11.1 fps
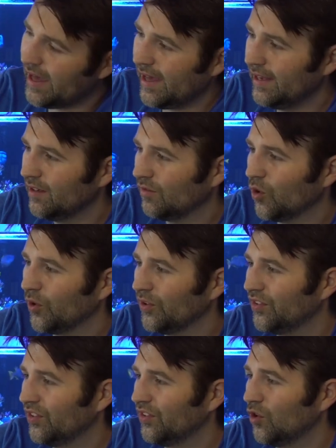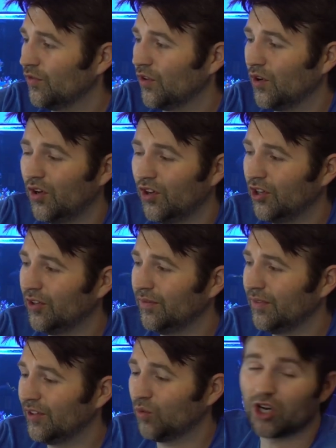And of course,
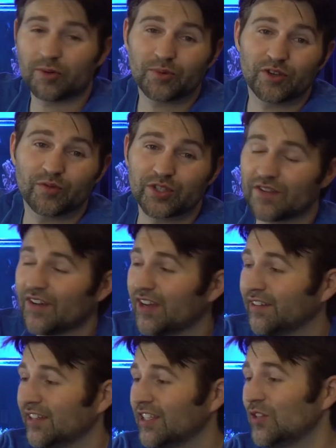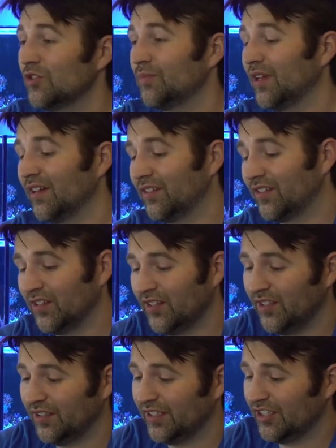overall is waterproof, which I find is a huge plus.
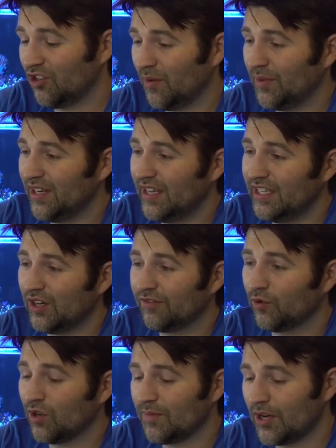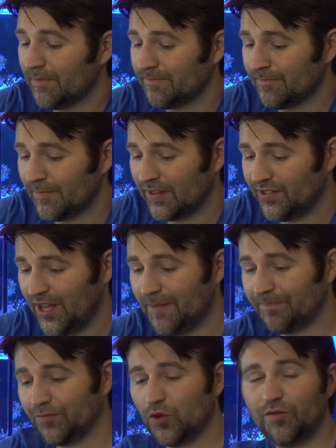You can drop it in, you don't have to worry about it. So yeah,
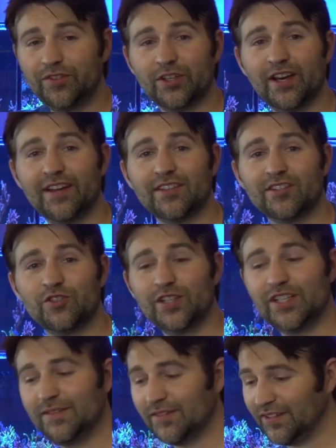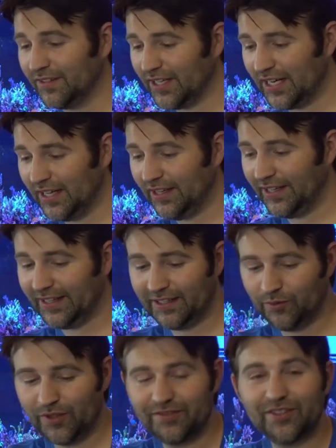hopefully you guys enjoyed it. This is kind of like
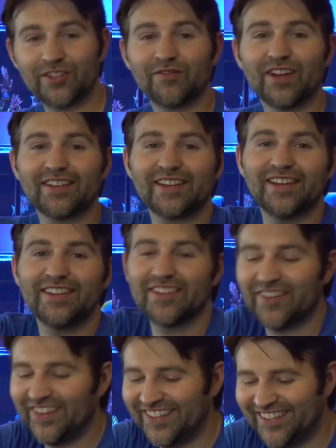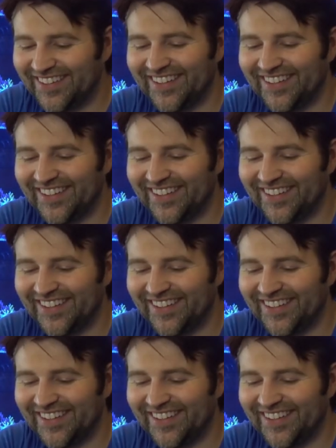Reef Dudes Investigate series.